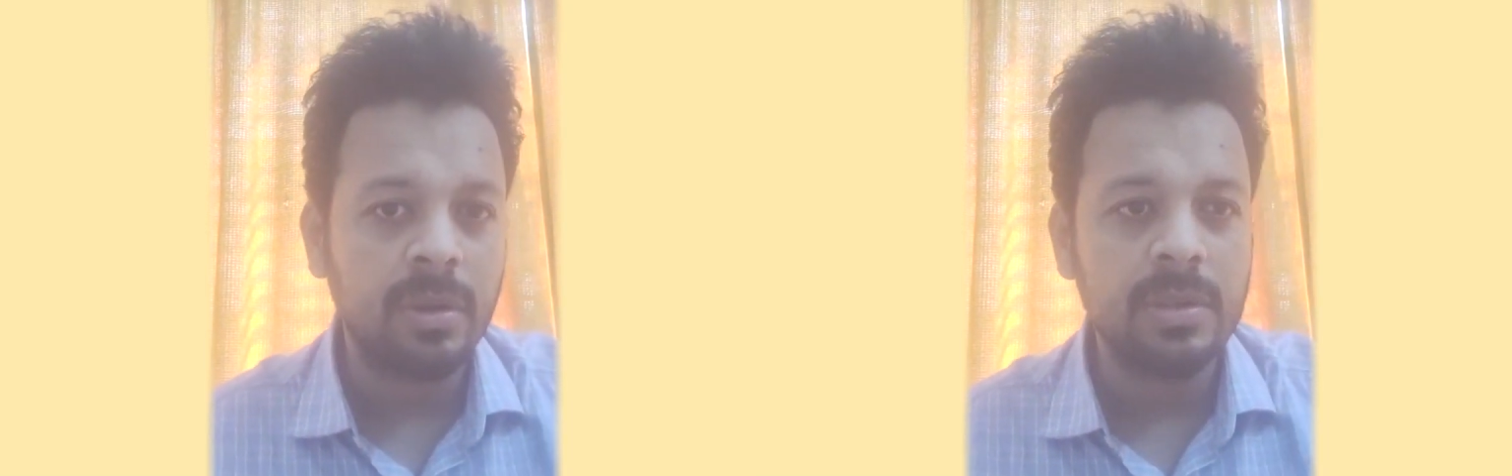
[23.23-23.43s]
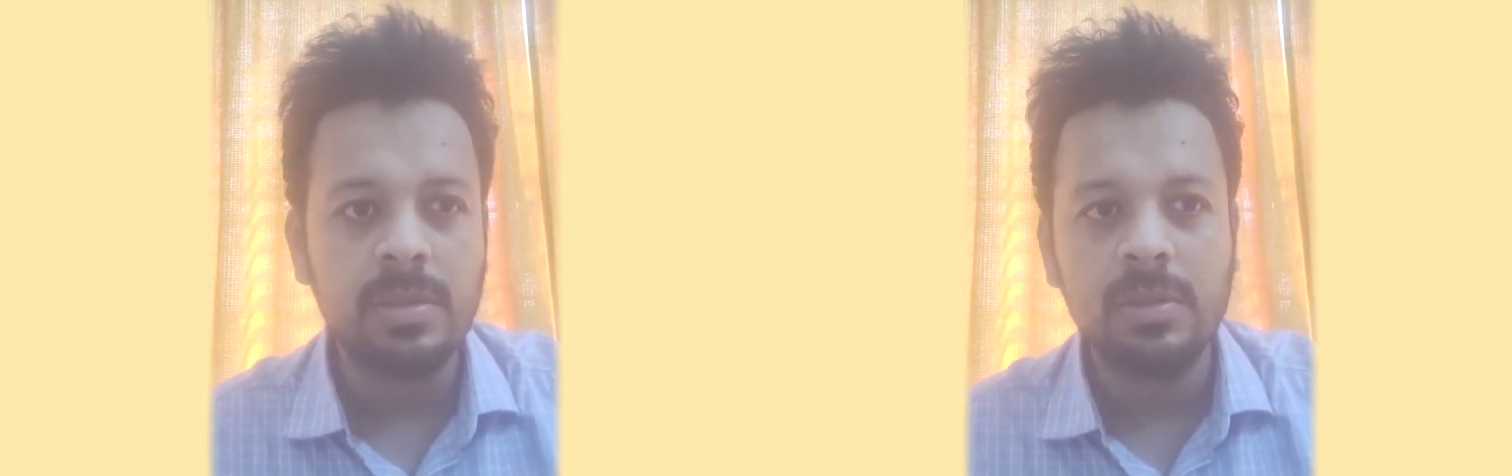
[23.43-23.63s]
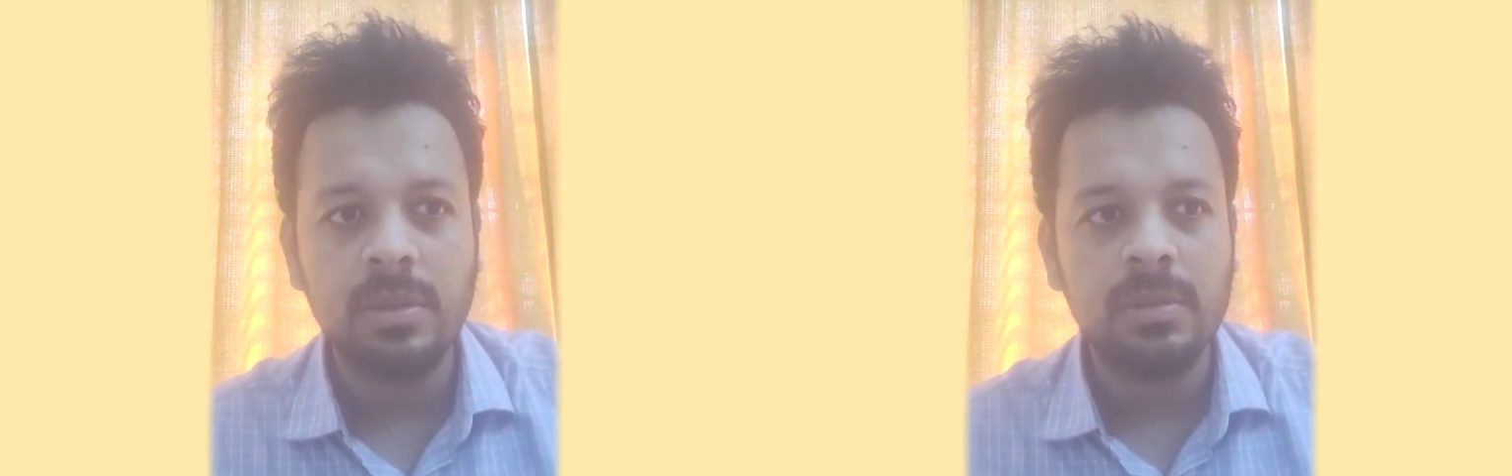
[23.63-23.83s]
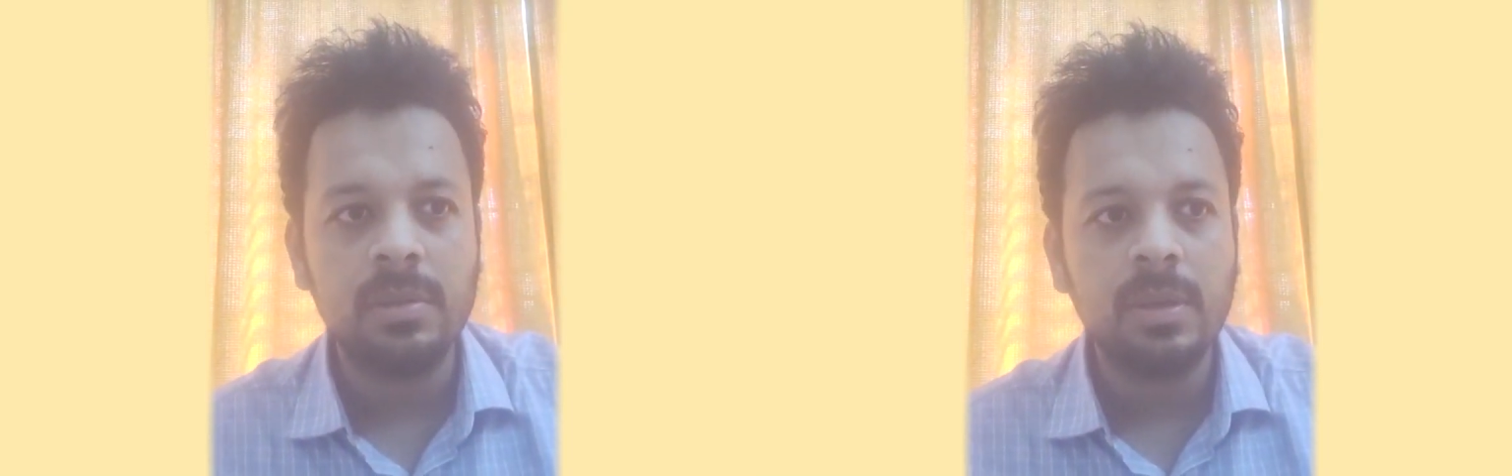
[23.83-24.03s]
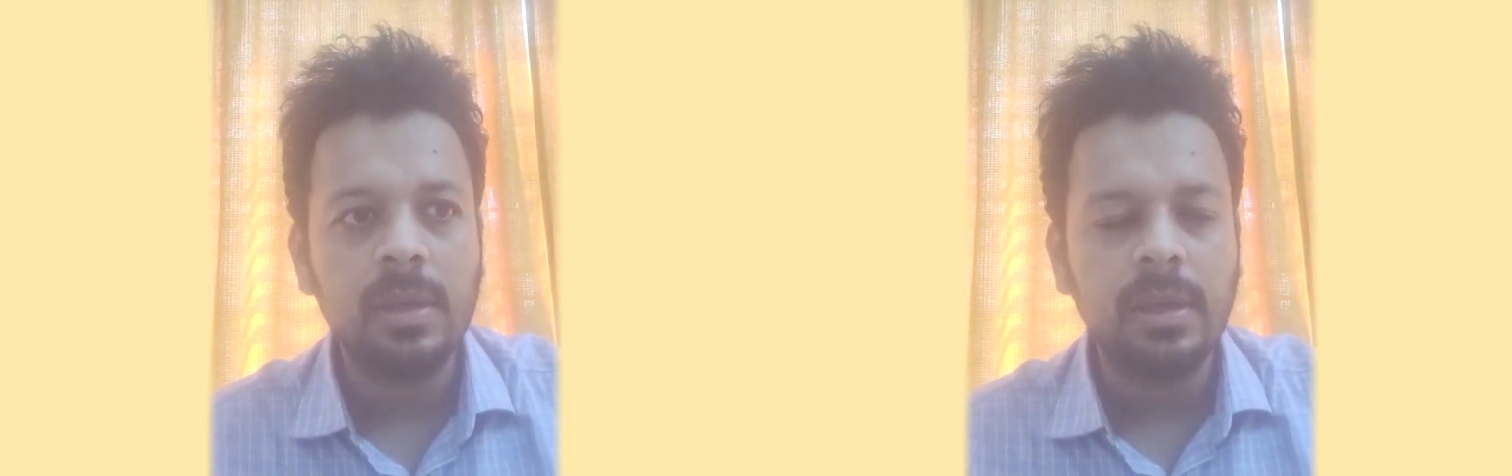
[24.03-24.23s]

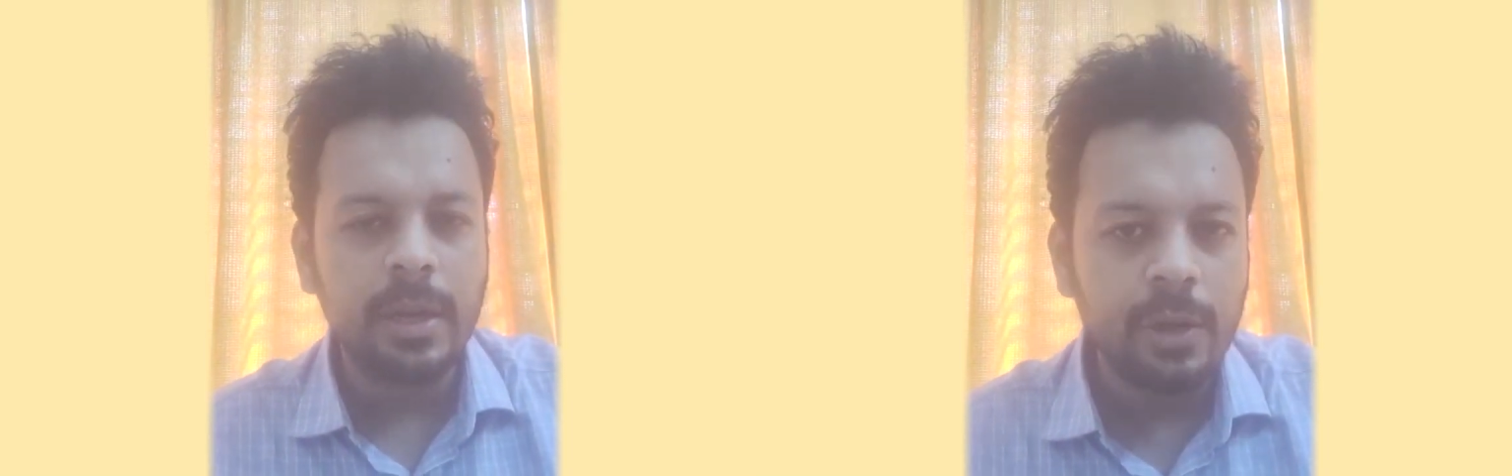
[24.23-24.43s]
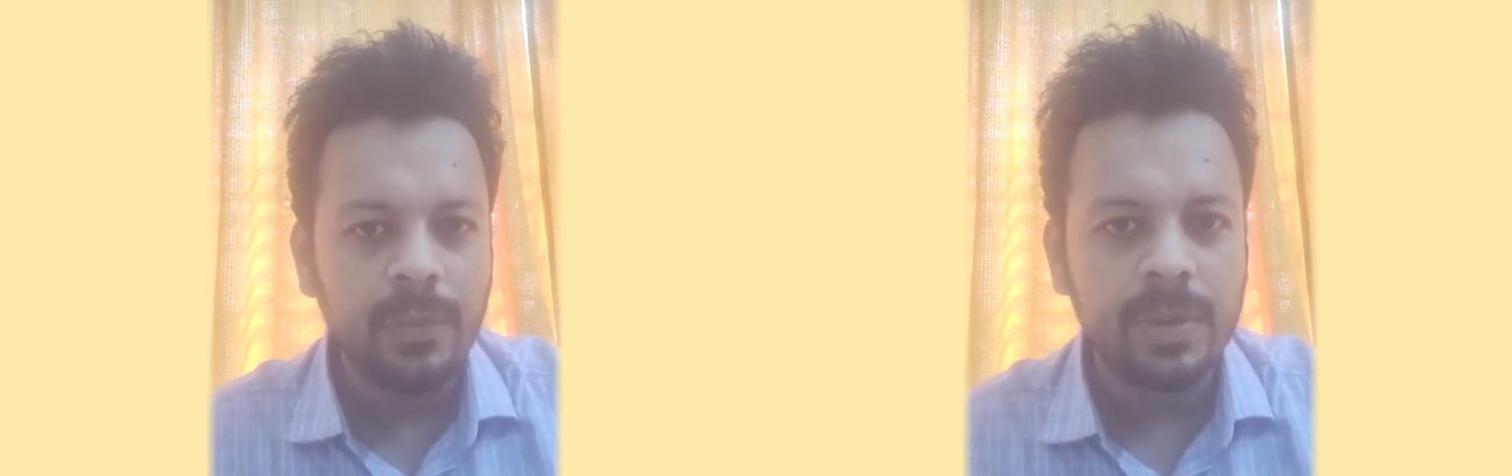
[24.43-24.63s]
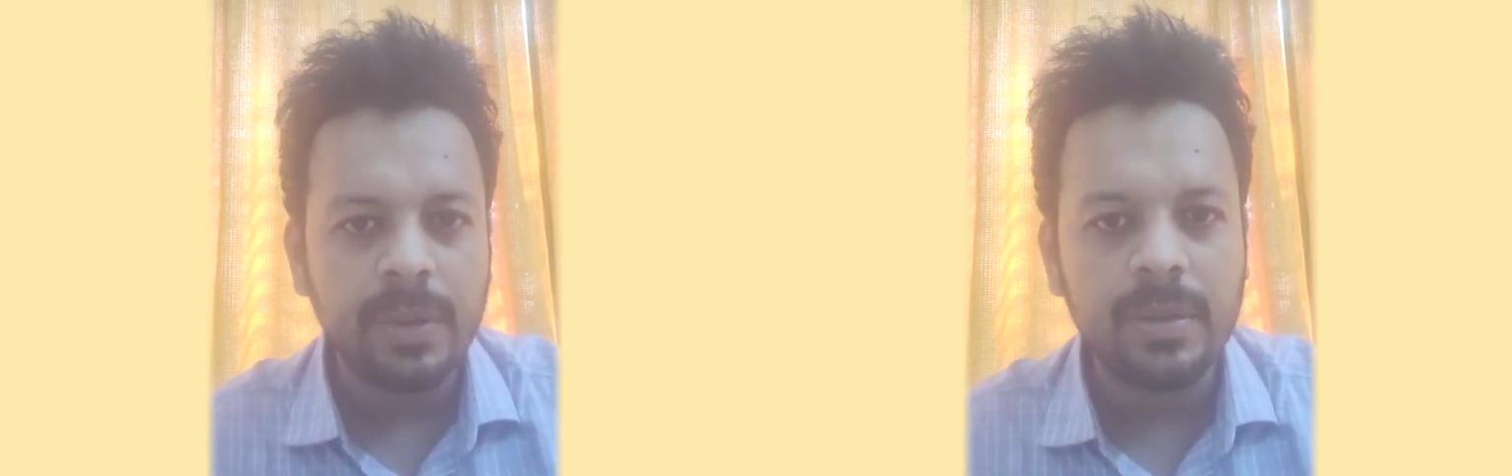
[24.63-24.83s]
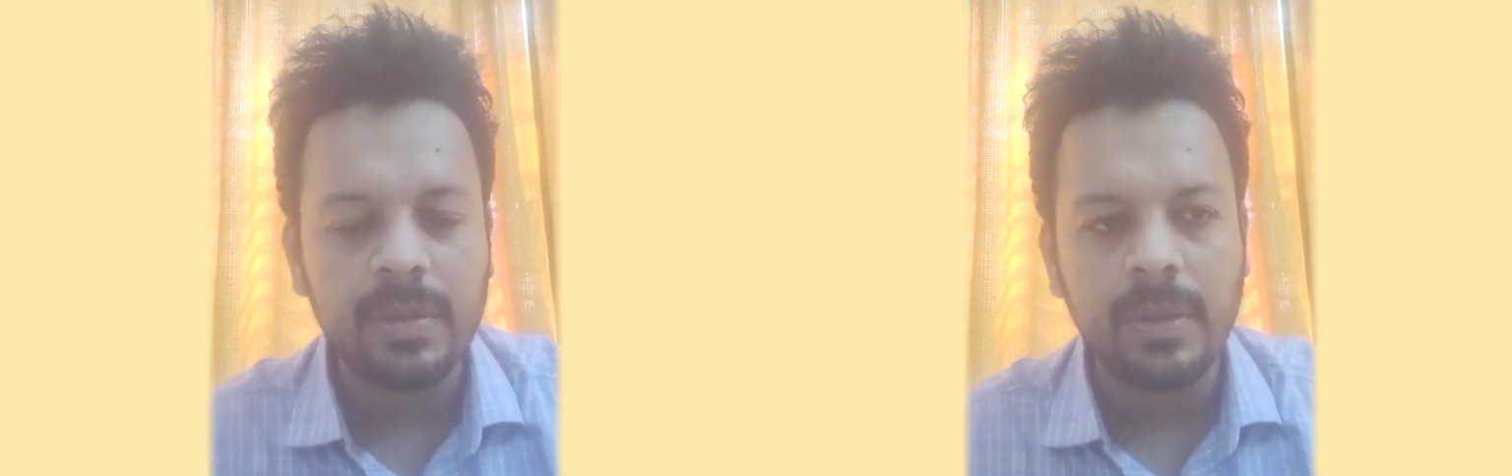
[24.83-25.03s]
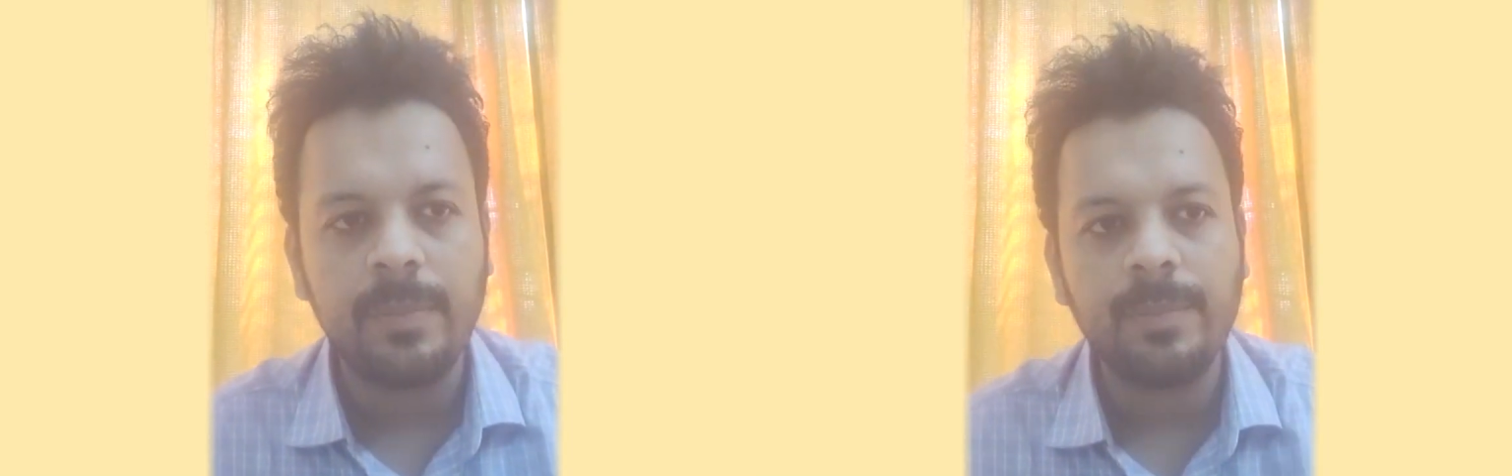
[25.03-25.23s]
is kind of
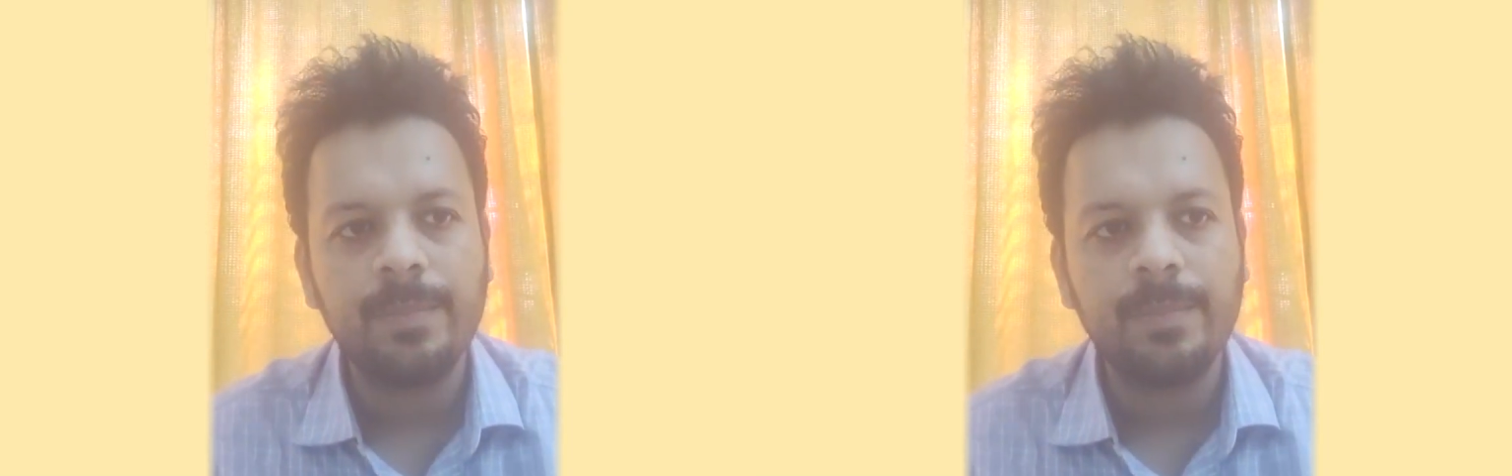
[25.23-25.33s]
increasing.